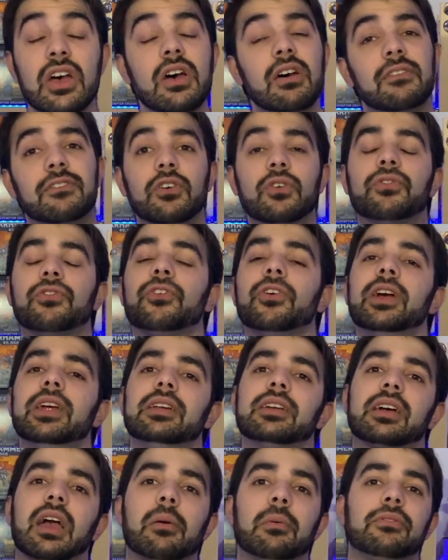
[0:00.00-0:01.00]
Feel free
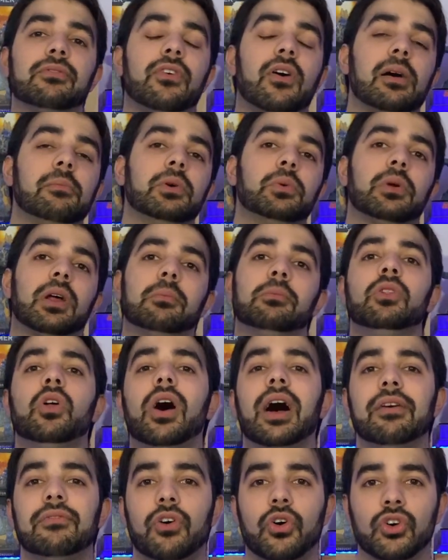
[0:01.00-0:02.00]
to come and find me when I'm
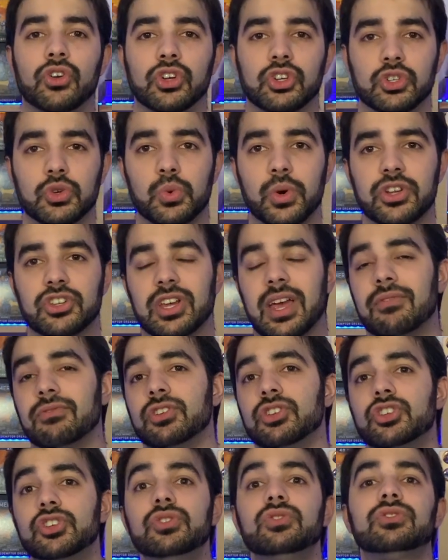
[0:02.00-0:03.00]
live on Twitch every
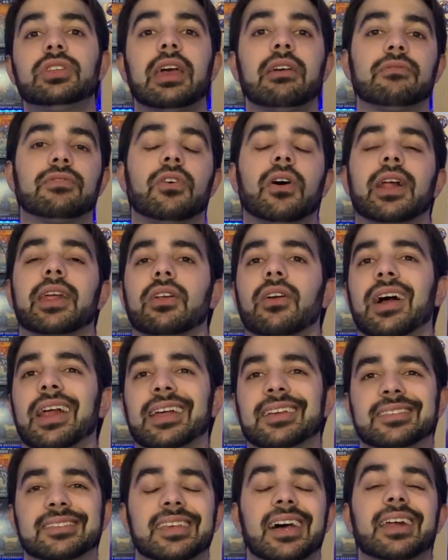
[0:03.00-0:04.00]
Tuesday and Friday night
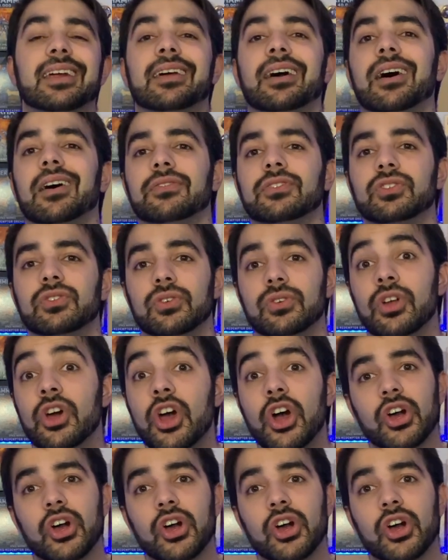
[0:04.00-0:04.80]
and Saturday afternoon,